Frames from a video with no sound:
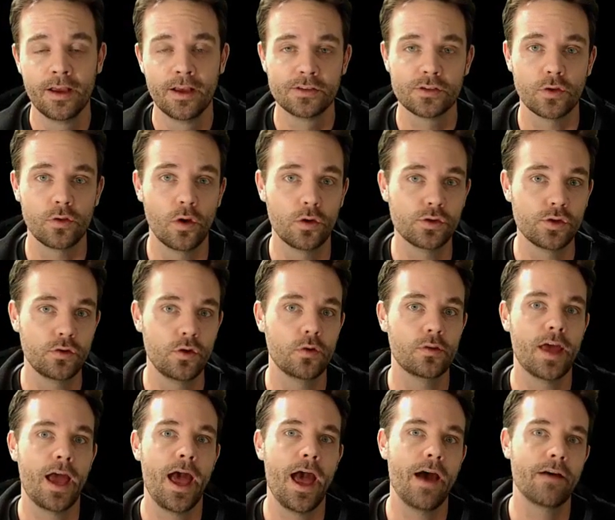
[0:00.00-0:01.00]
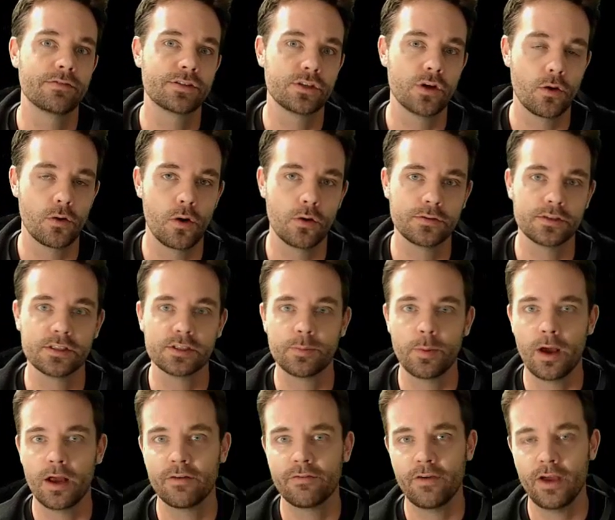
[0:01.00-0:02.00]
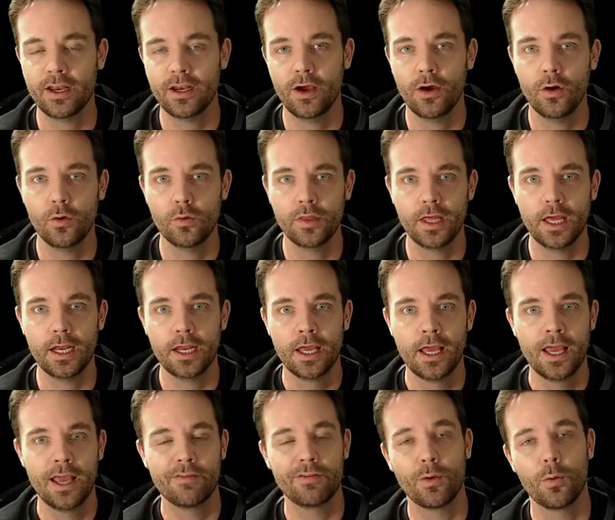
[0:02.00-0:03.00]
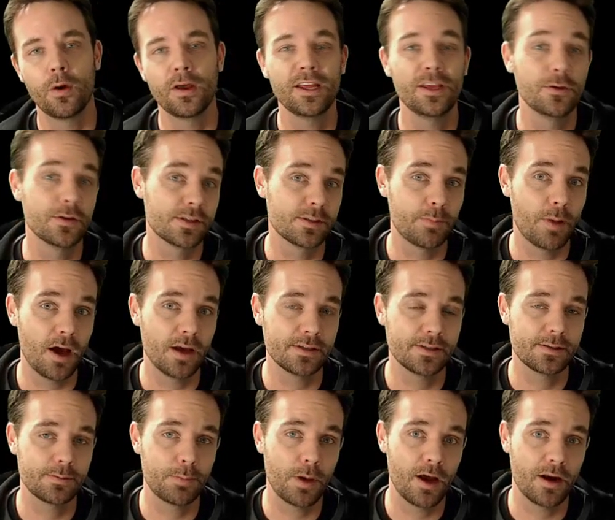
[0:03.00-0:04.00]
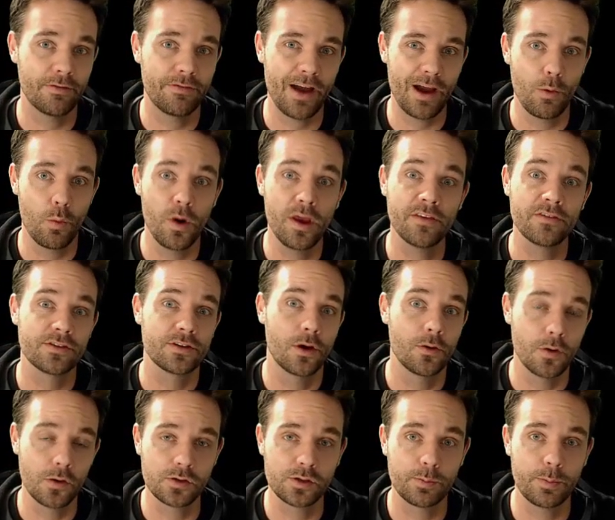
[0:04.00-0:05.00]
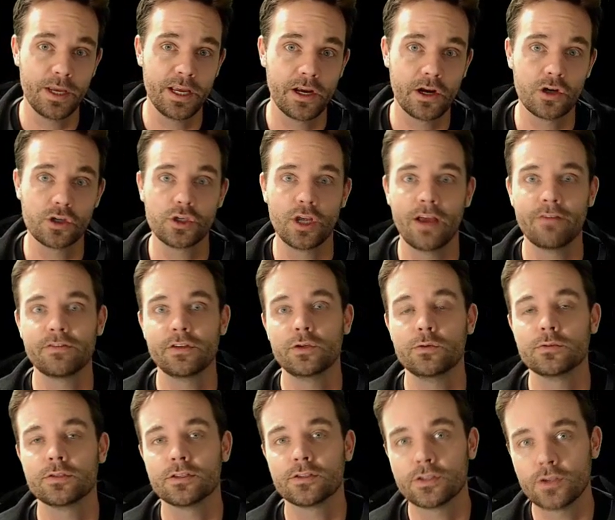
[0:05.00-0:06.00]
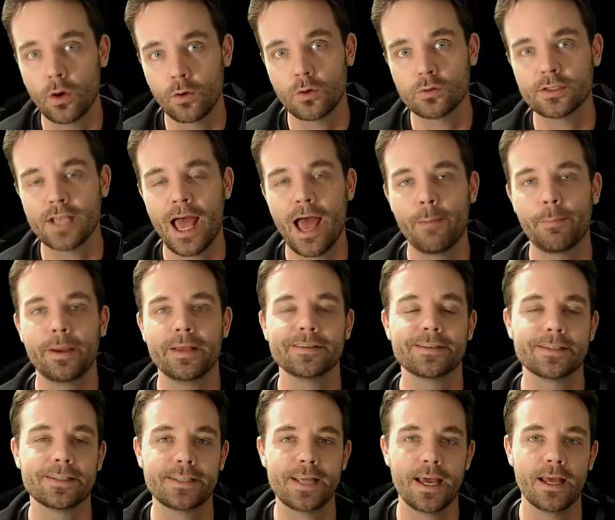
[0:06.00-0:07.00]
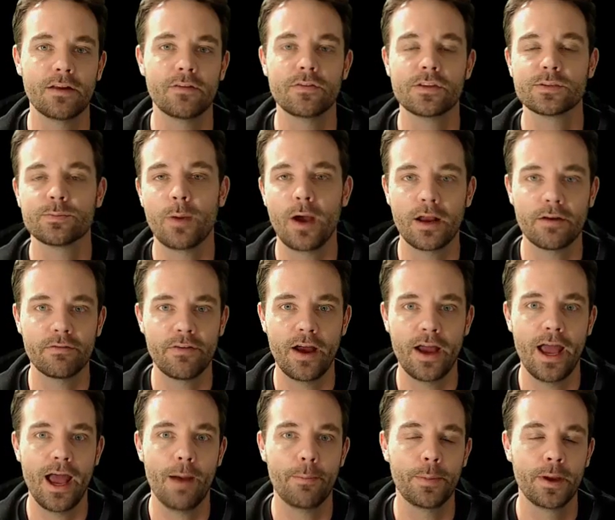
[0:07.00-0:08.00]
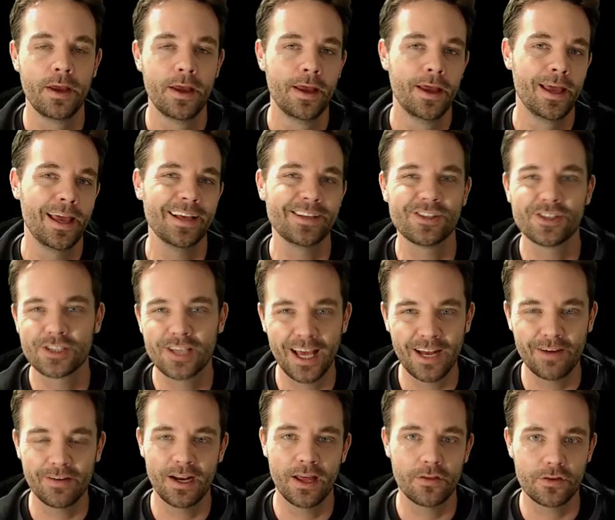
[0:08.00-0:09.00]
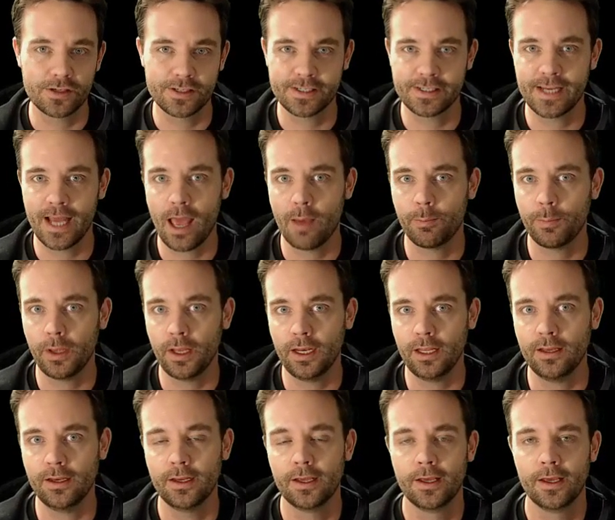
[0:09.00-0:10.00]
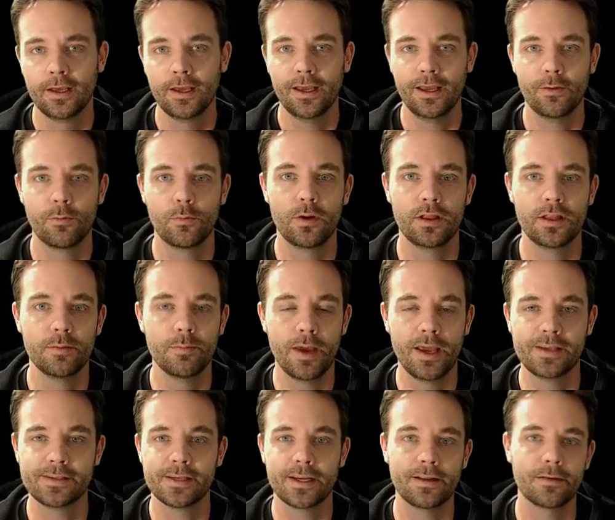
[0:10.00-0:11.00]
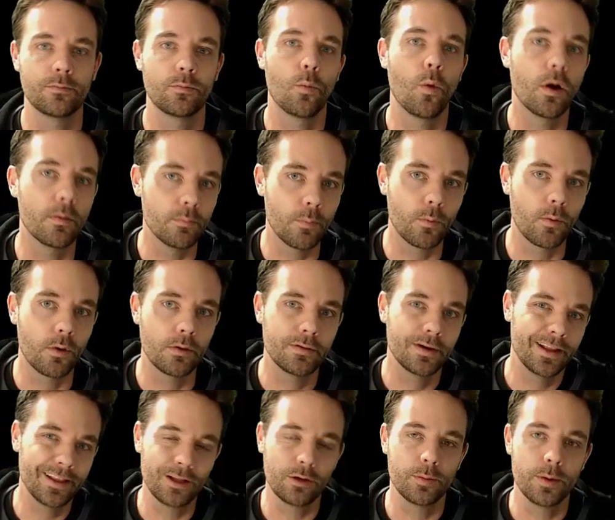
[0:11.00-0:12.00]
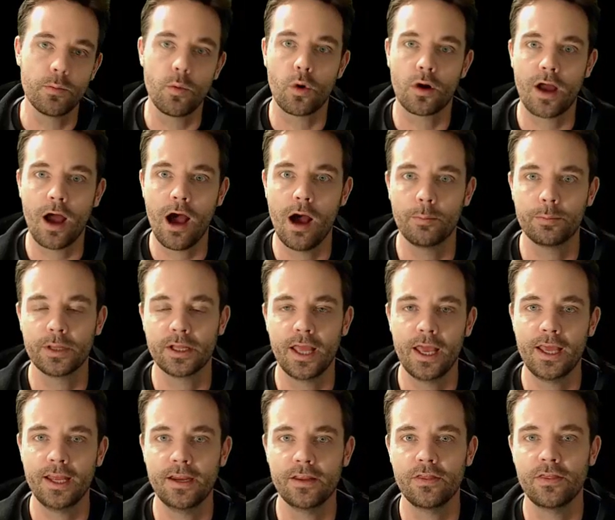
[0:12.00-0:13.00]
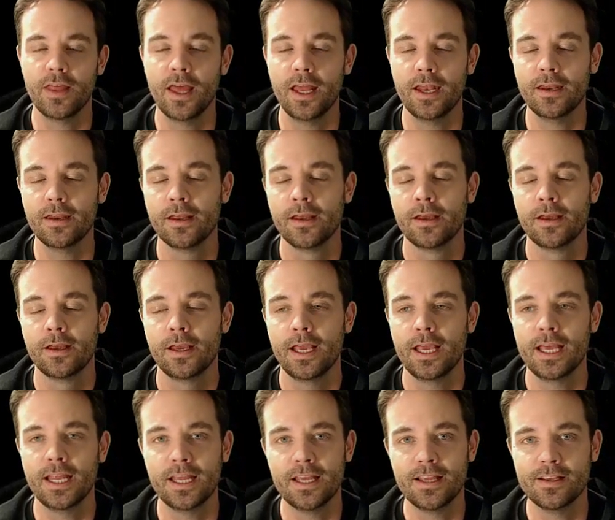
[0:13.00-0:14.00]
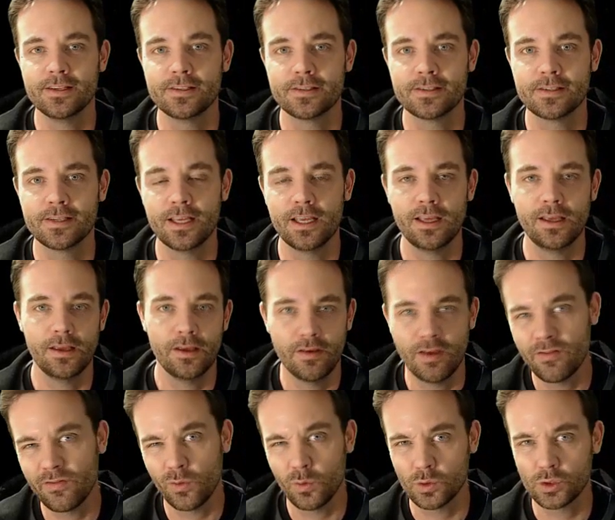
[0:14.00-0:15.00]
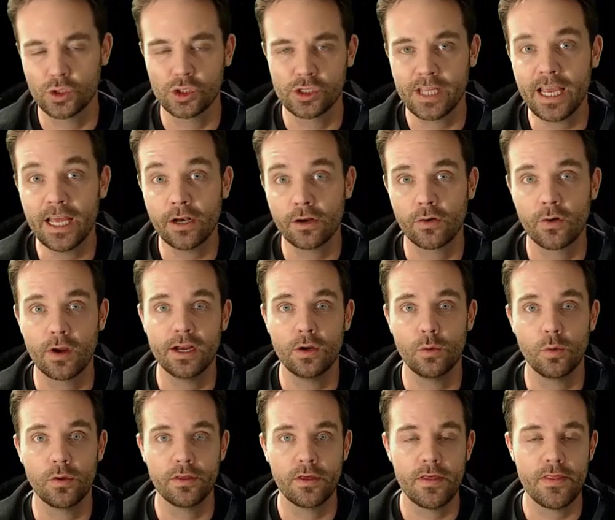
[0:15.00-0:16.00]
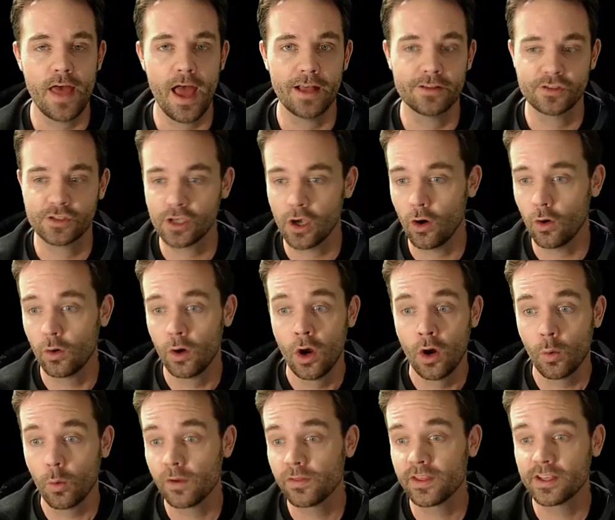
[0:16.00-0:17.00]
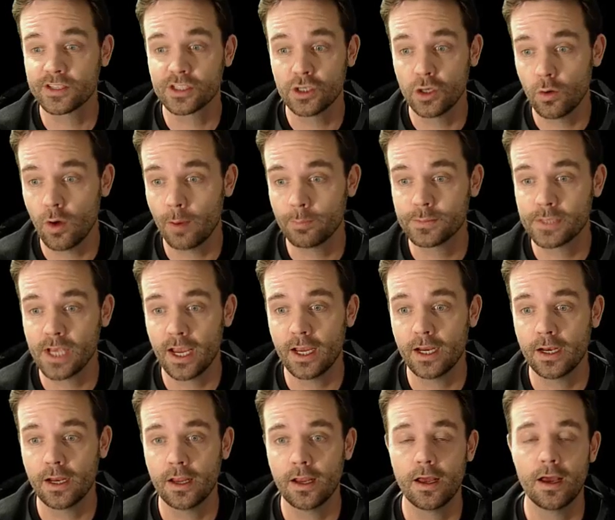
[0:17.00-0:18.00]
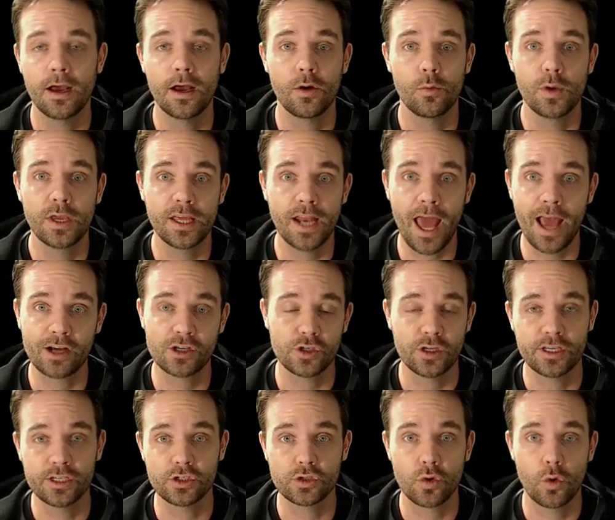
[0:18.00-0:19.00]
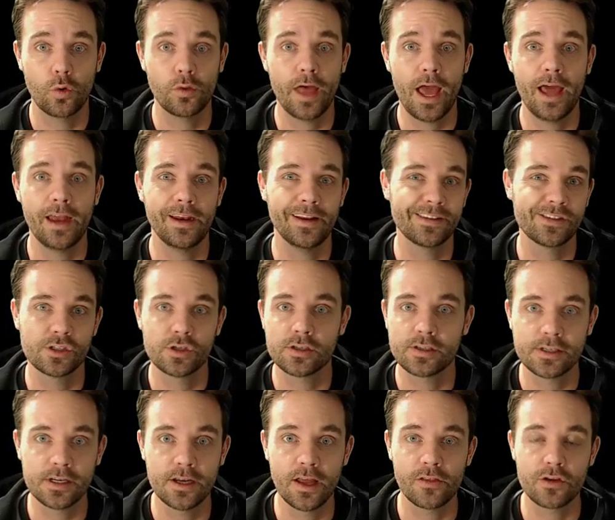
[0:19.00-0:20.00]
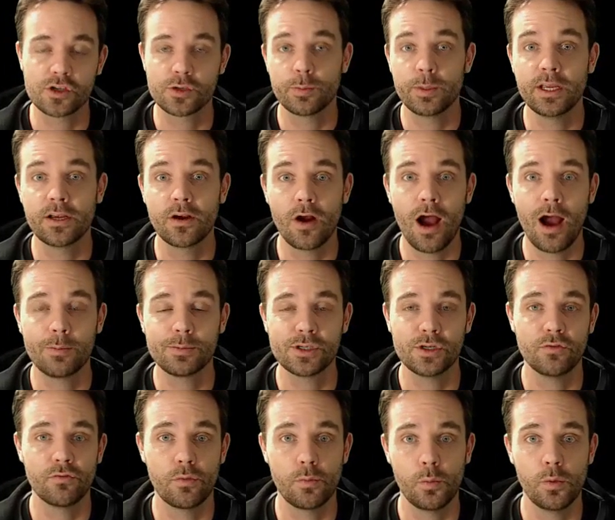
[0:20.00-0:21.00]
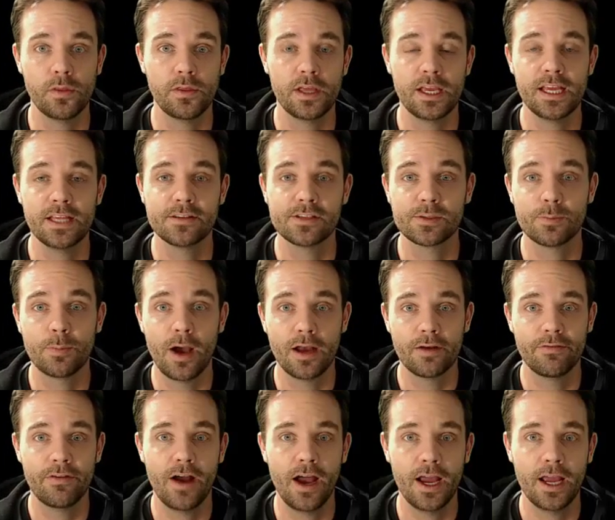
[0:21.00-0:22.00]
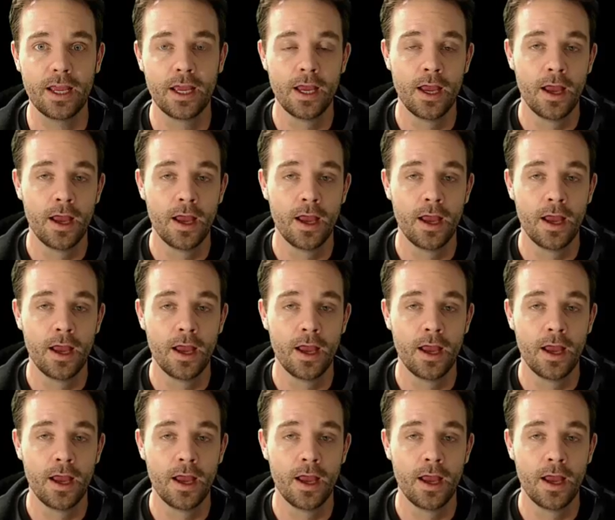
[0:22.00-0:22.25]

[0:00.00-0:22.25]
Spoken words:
So those of you that have Sonos and Spotify know that if you want to use Spotify with Sonos speakers, you have to use the Sonos app instead of the Spotify app. It's just kind of another step, and it really makes it a little bit more complicated than it is if it were just integrated within that. So with this new update, we can actually control that, and it's just another speaker option from within Spotify.